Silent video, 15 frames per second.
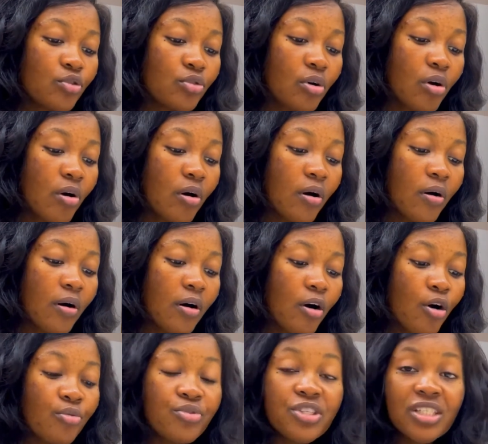
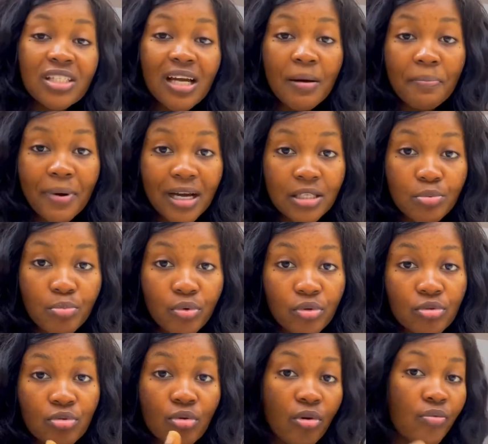your original
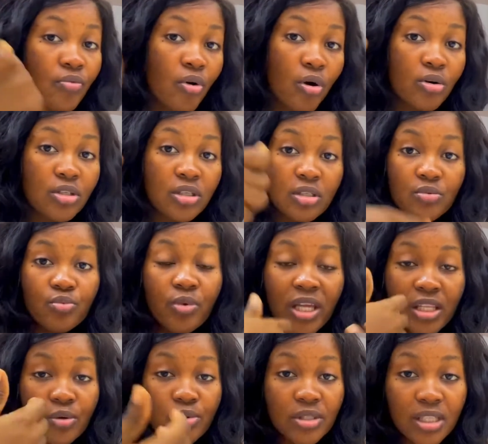passport, of course,
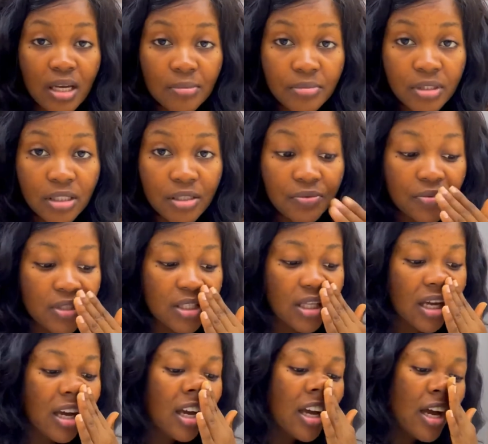where they will stamp the
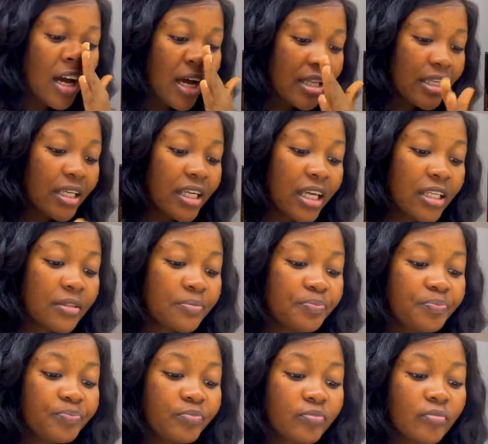visa, and
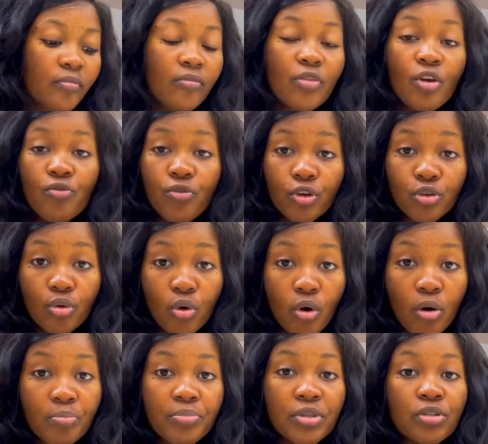again
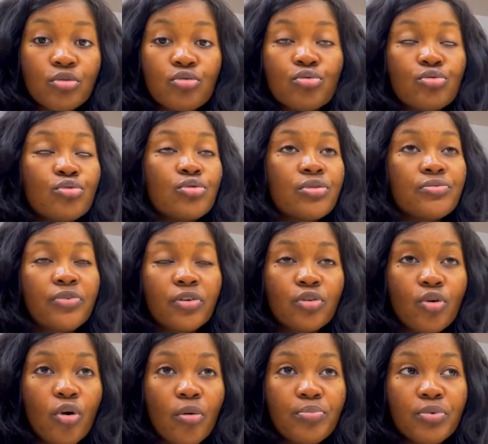photocopy. You do the
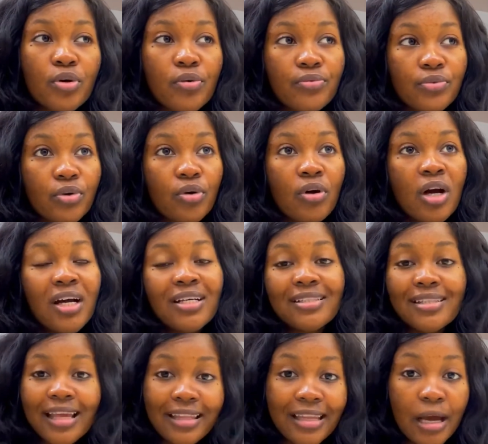photocopy of your
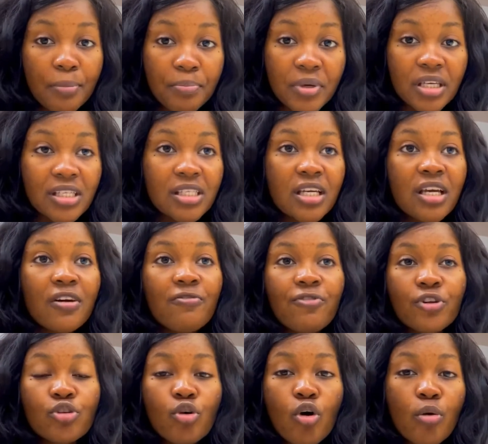data page,
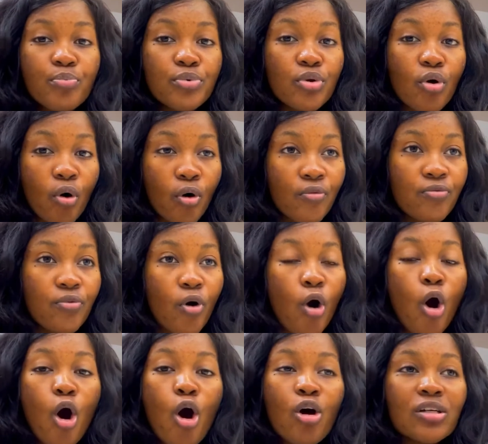photocopy
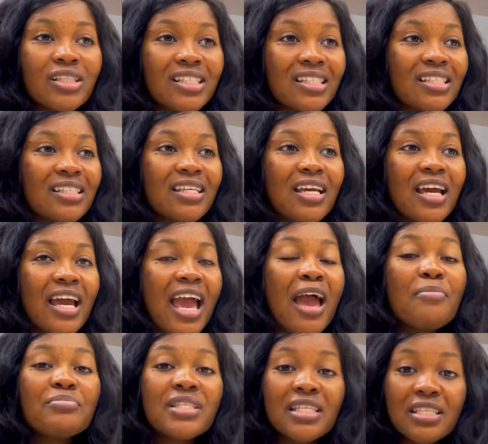of all the
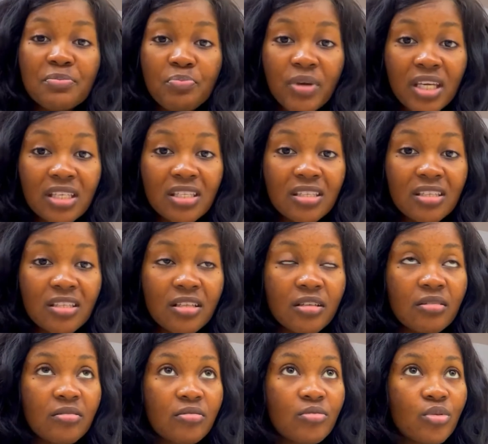empty space,
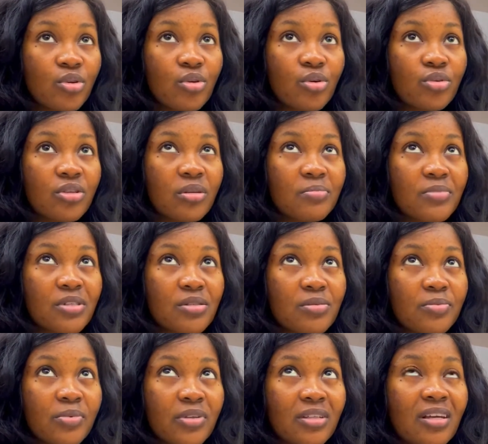not all the
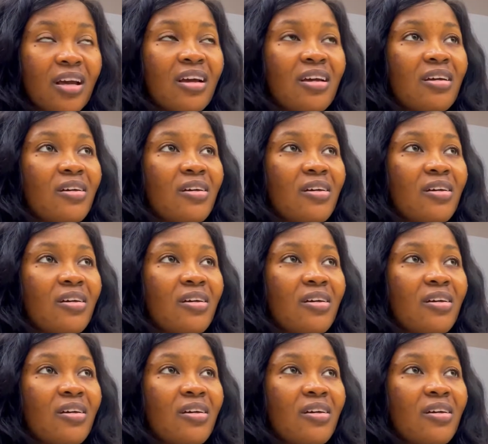empty space,